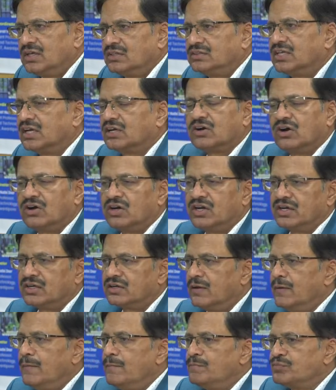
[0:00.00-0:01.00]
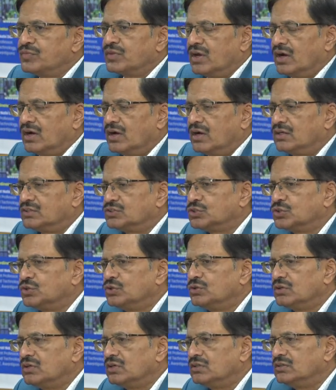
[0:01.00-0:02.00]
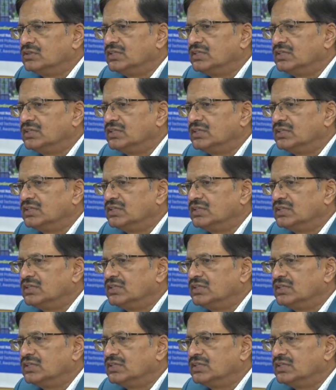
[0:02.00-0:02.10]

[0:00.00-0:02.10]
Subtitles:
they call it. So